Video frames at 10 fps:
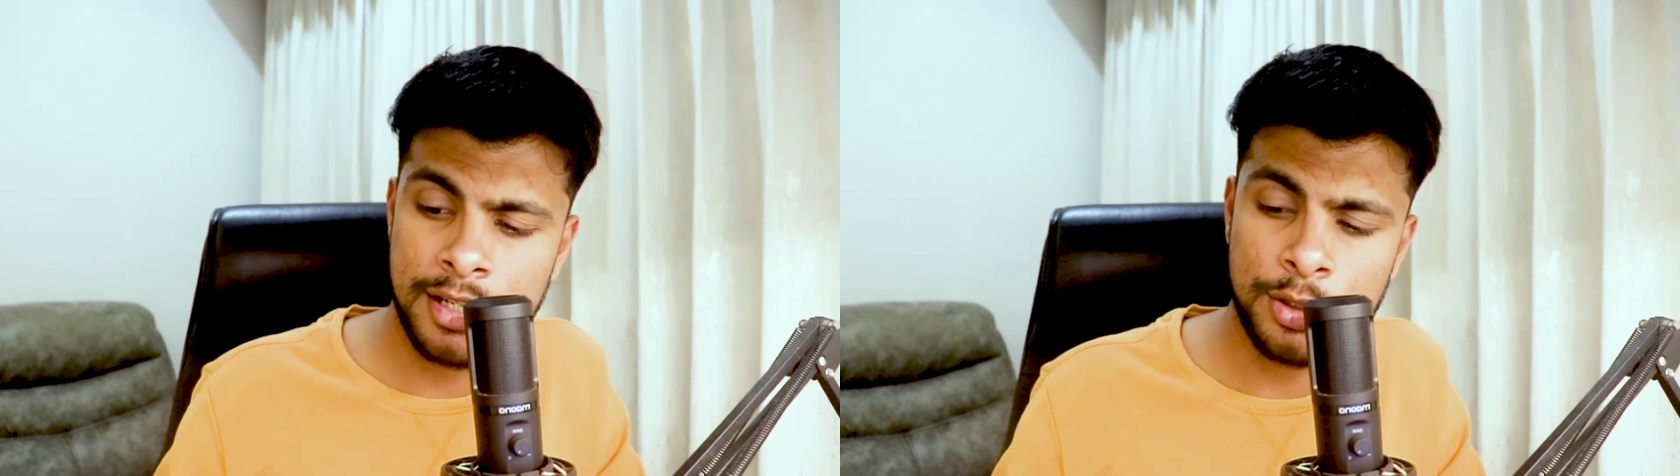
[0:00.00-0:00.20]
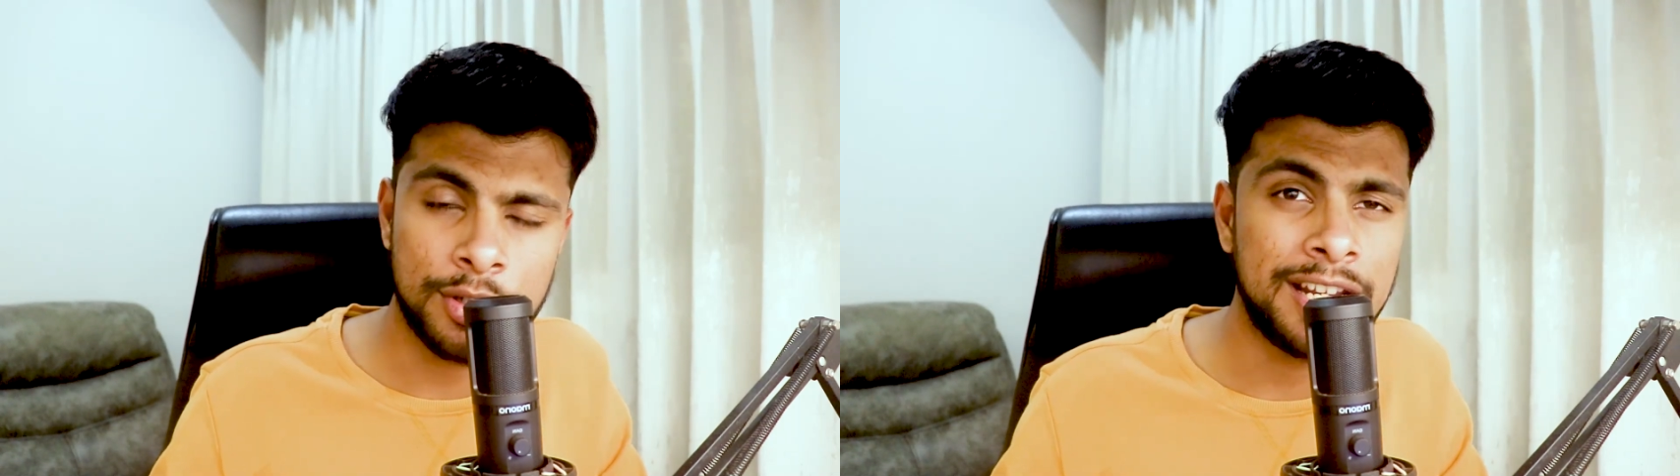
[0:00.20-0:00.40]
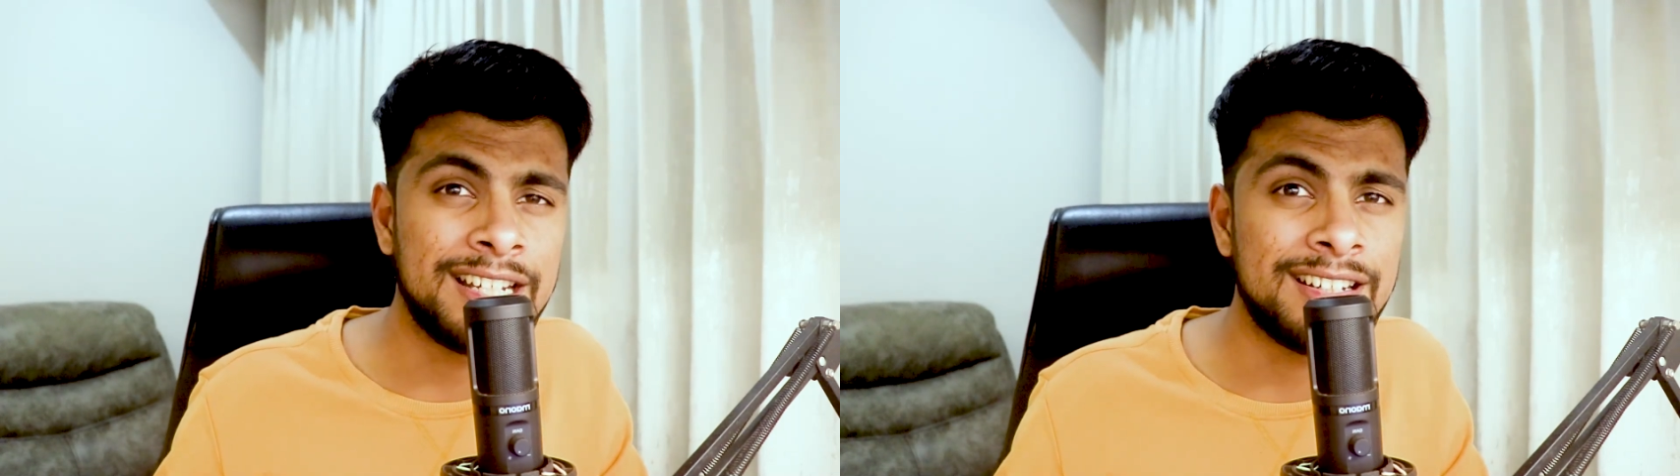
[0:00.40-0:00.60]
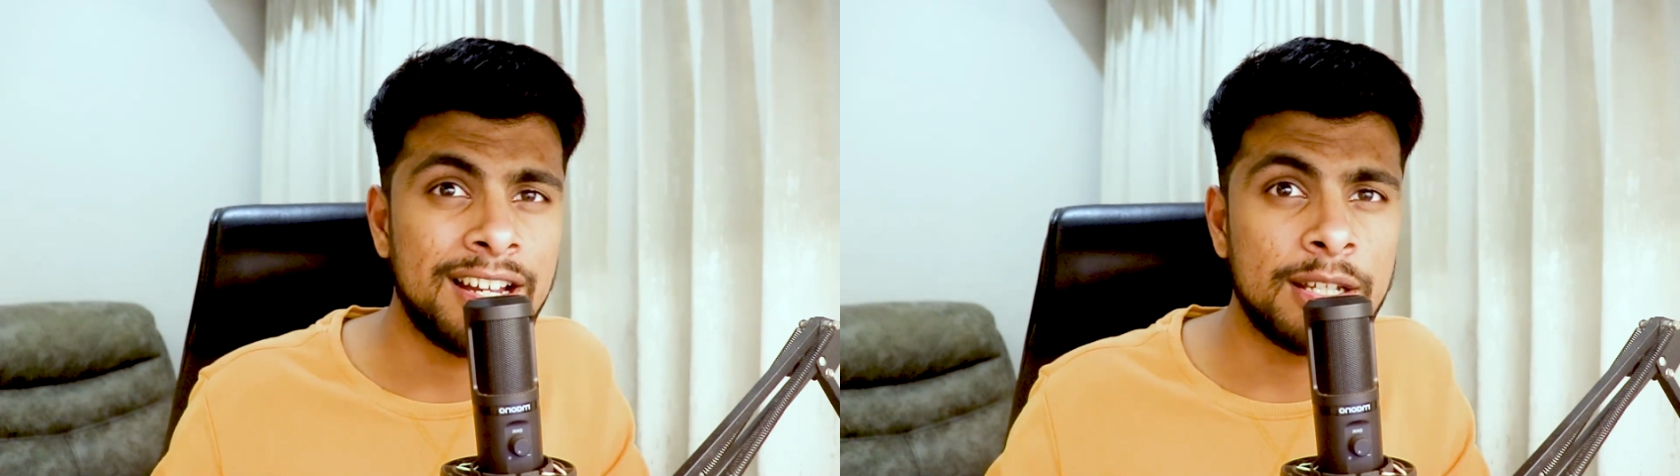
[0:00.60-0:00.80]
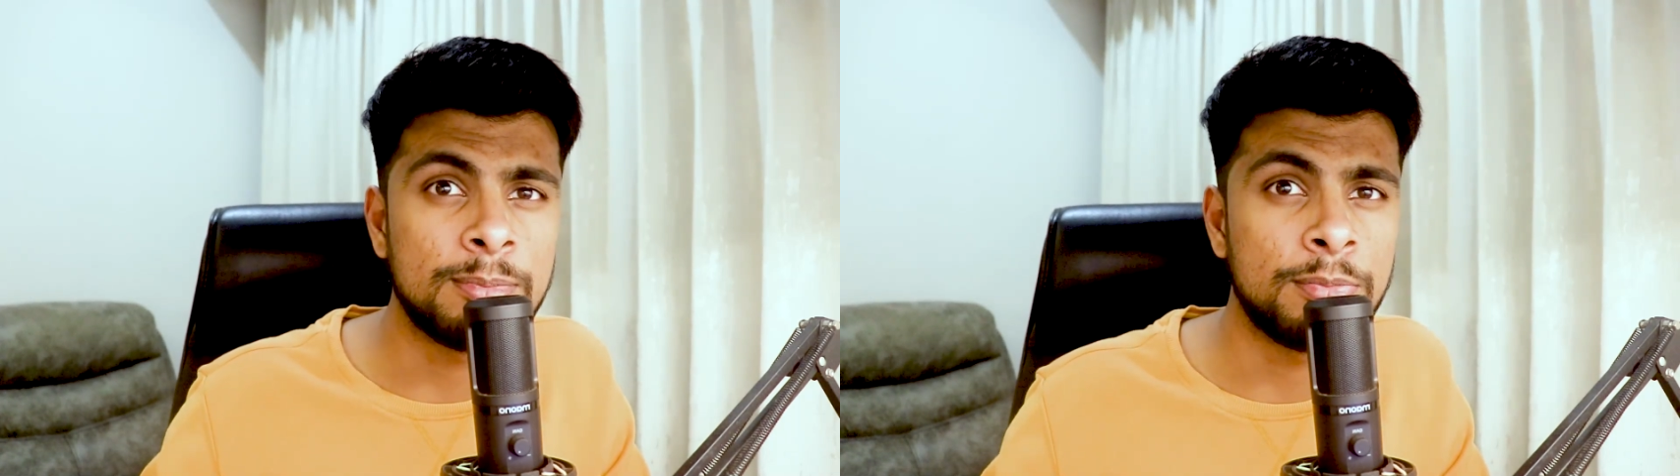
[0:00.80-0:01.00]
your
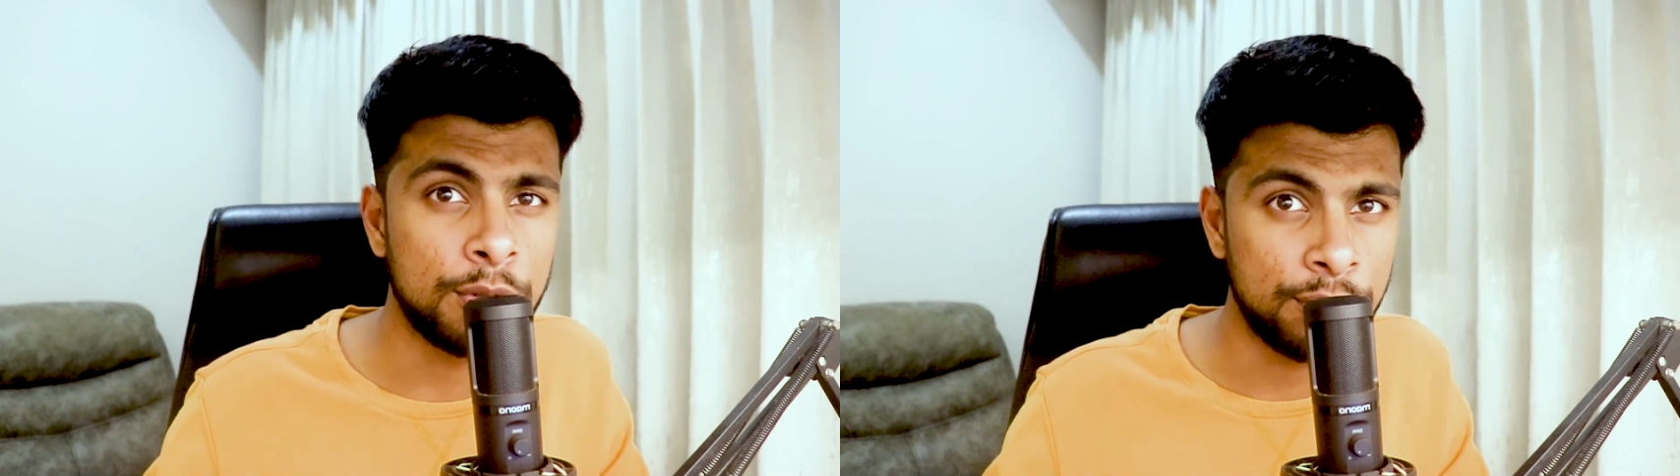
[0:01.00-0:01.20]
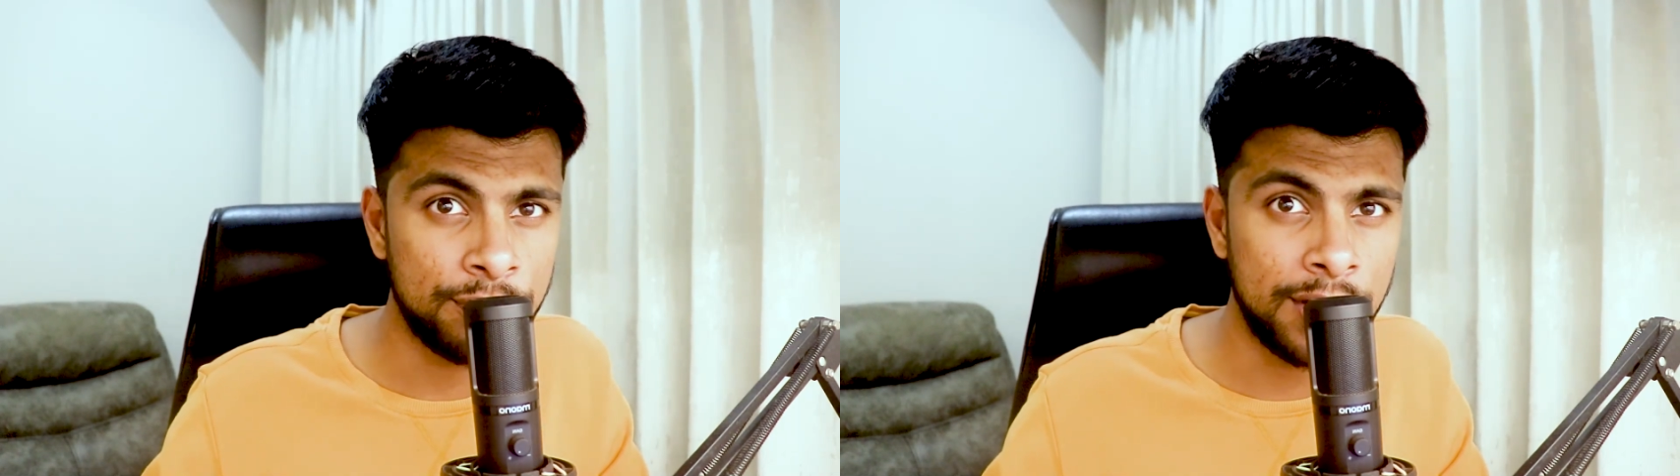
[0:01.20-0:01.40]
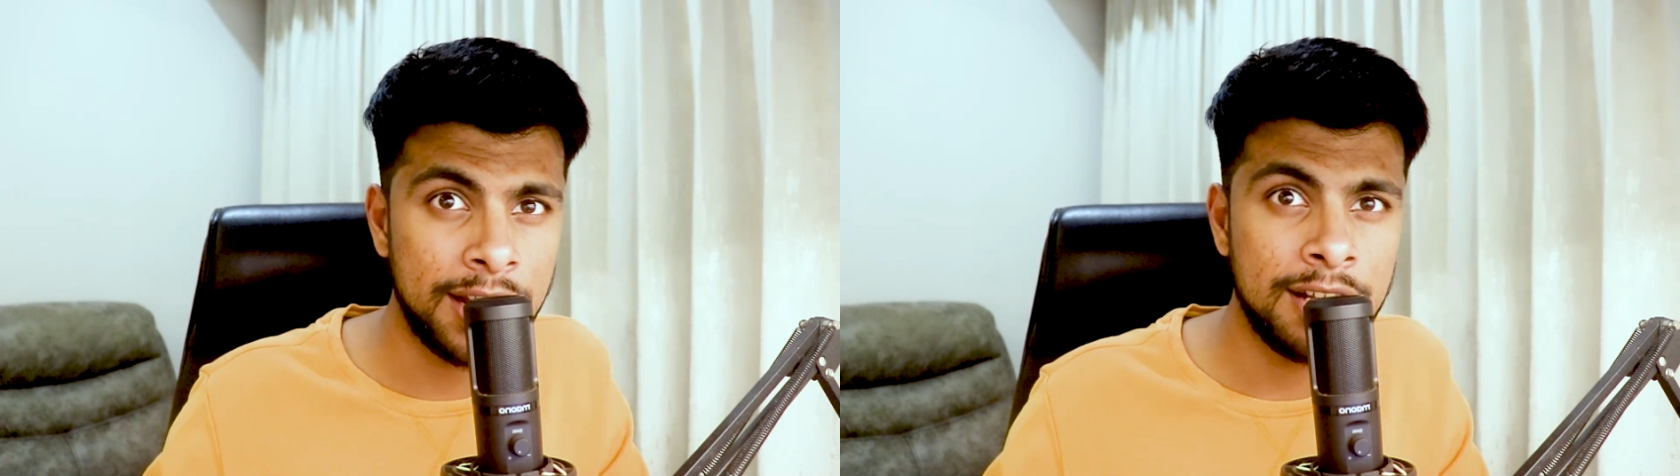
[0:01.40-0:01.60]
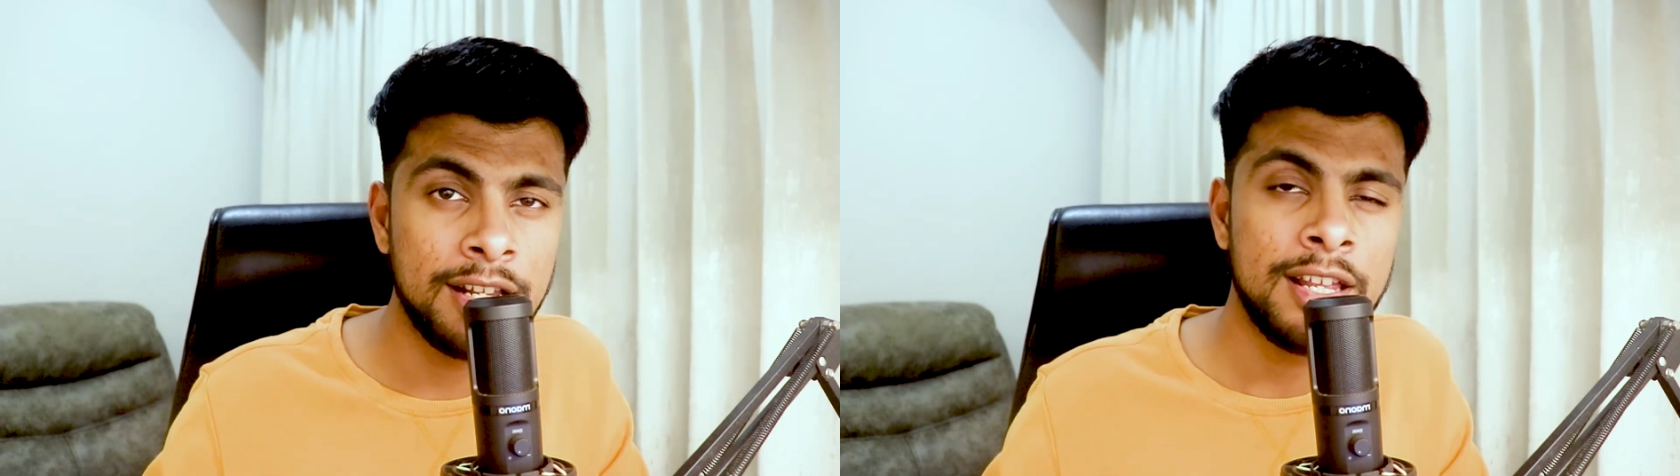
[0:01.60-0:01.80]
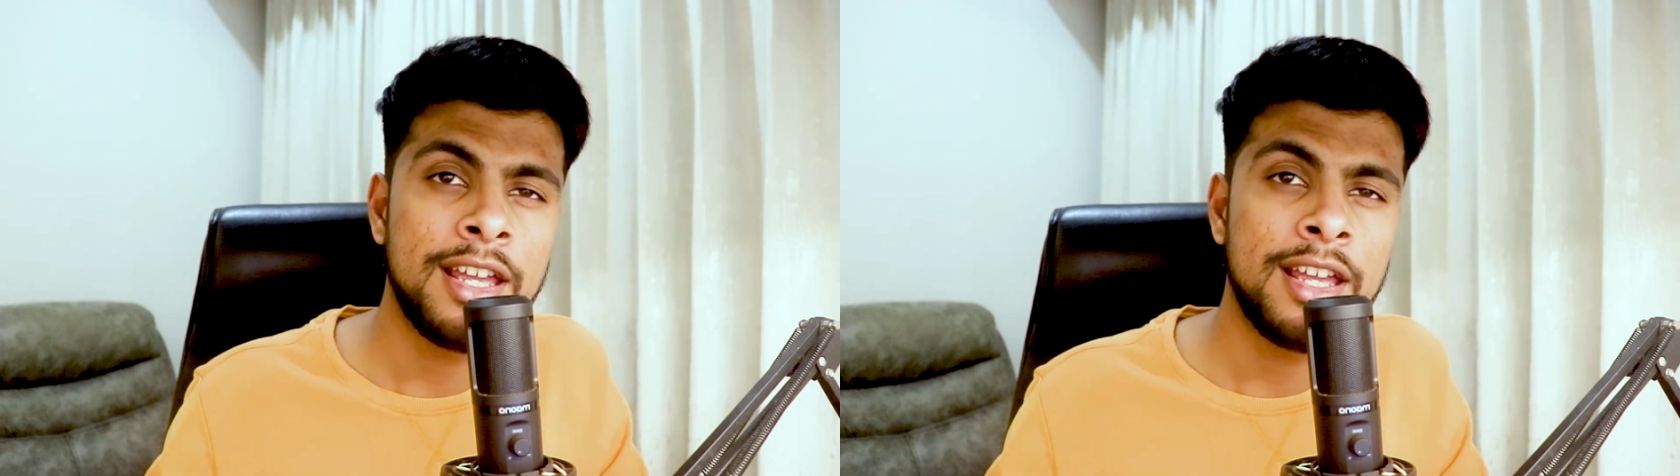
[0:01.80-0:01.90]
entire profile